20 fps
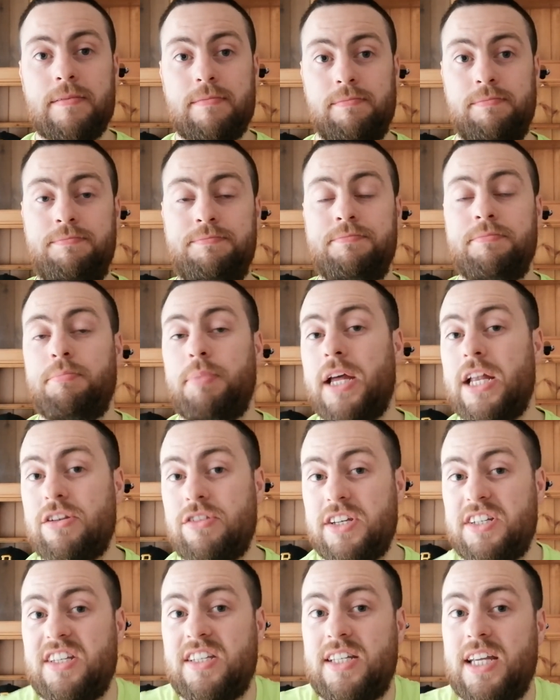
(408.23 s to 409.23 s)
Be
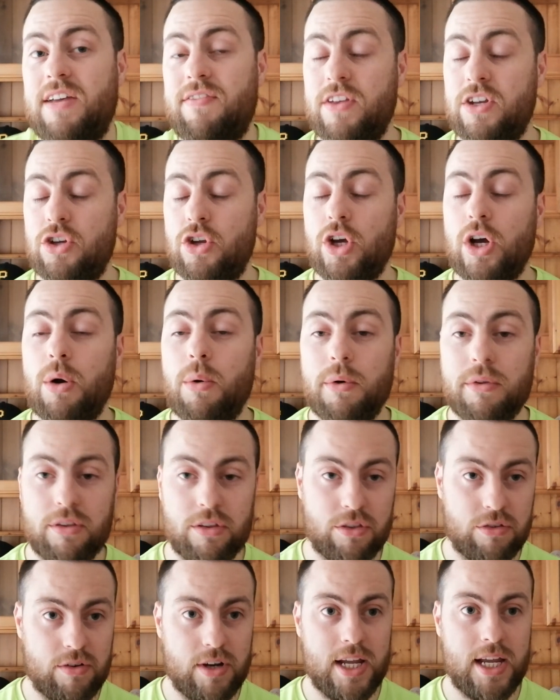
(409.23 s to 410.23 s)
interesting to see if they do go with
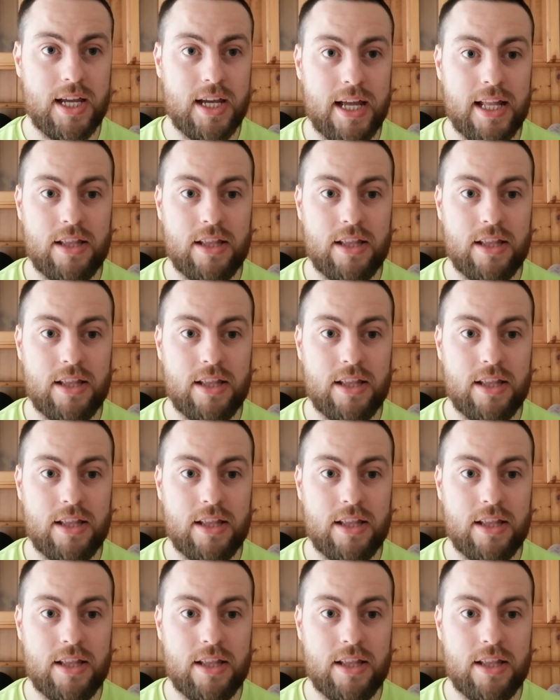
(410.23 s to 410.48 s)
the three